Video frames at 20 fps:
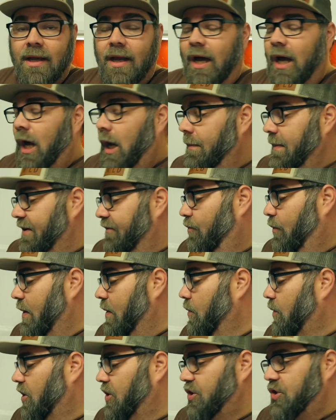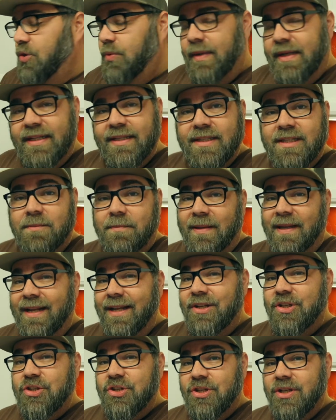Um, if we weren't doing
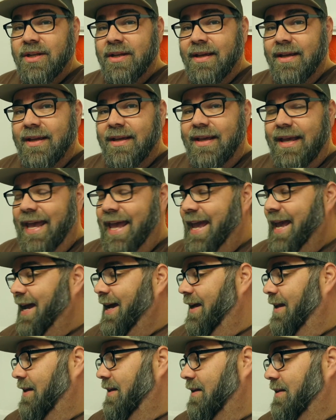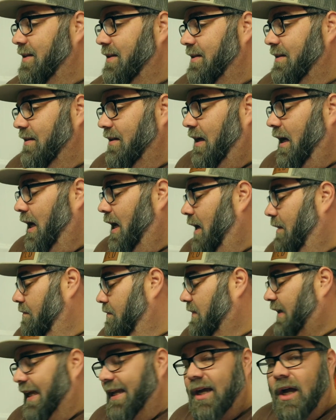spinach and
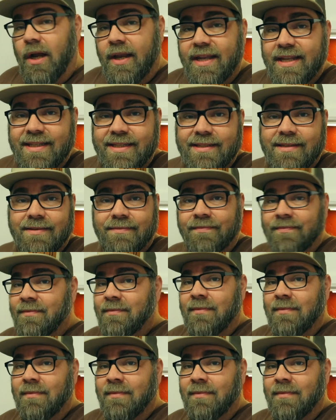um, like onions,